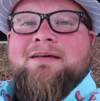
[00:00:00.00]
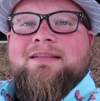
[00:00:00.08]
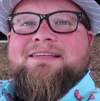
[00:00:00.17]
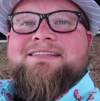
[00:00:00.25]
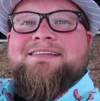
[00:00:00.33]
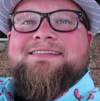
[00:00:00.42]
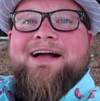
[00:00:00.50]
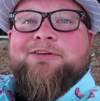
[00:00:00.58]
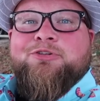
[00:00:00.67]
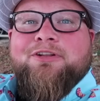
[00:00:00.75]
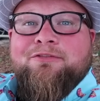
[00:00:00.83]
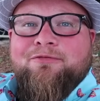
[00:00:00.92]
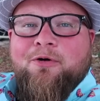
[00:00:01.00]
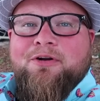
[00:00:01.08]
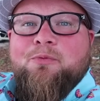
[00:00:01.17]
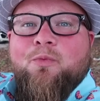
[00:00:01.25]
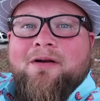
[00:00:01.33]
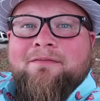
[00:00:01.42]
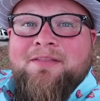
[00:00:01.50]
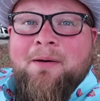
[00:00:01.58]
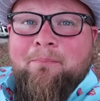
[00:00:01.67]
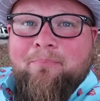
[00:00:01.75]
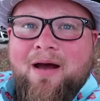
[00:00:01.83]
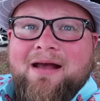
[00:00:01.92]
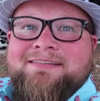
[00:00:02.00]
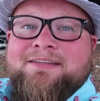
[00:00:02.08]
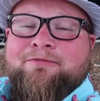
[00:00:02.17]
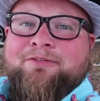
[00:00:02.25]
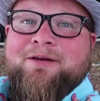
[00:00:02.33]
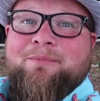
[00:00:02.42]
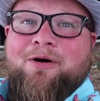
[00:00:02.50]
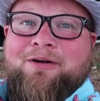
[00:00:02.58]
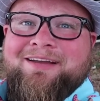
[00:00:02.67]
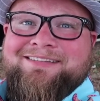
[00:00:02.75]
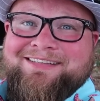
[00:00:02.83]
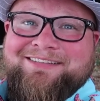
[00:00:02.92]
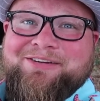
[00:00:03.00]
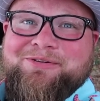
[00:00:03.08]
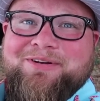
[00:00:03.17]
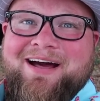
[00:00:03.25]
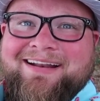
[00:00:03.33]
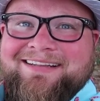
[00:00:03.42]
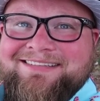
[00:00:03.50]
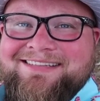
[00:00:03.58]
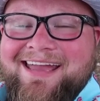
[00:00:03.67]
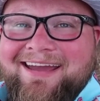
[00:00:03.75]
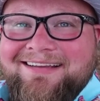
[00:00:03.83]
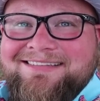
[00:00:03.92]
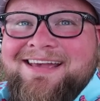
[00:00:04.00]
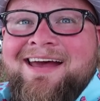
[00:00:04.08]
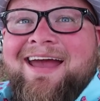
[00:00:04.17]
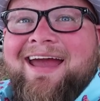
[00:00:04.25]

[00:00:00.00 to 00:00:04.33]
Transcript: This is actually voted one of the best flea markets in the United States,